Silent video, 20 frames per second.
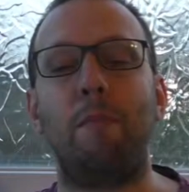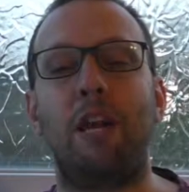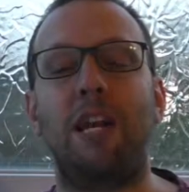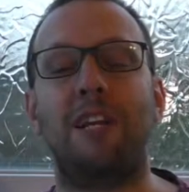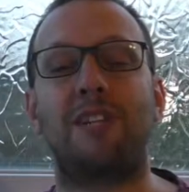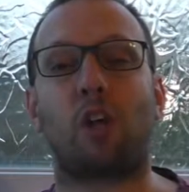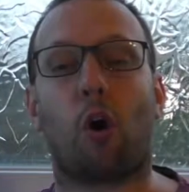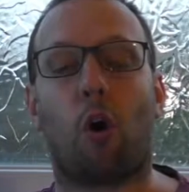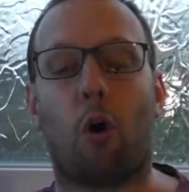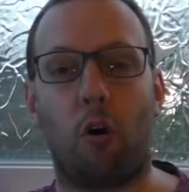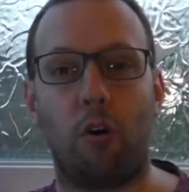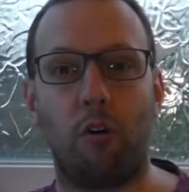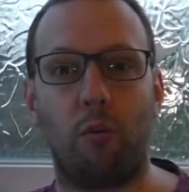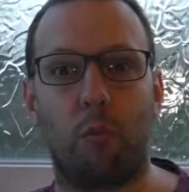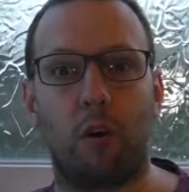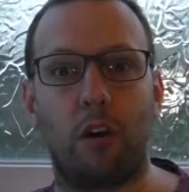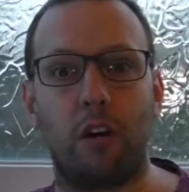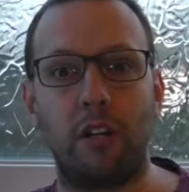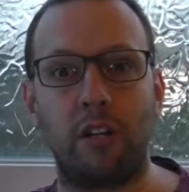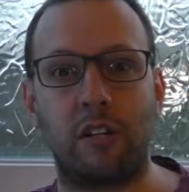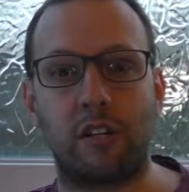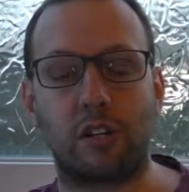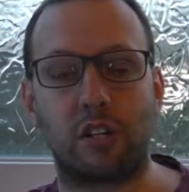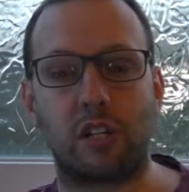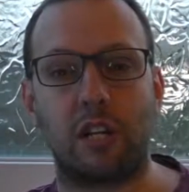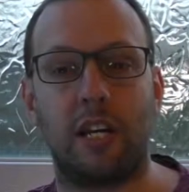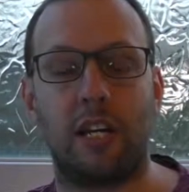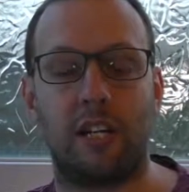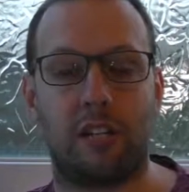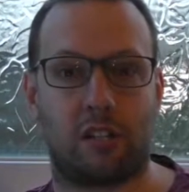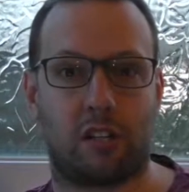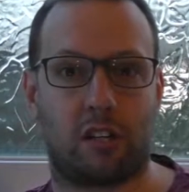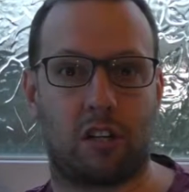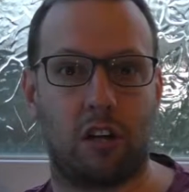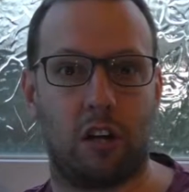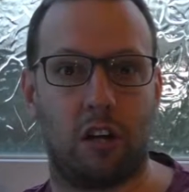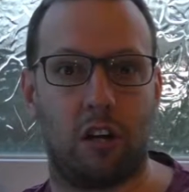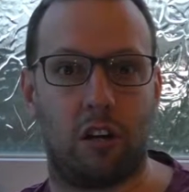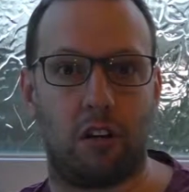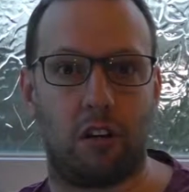minutes onwards, it's
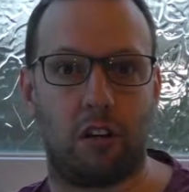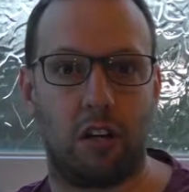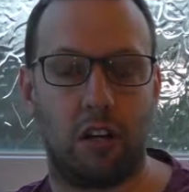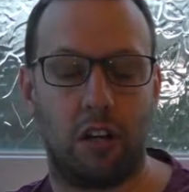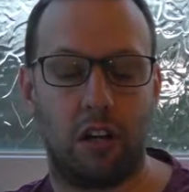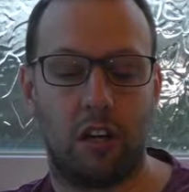good.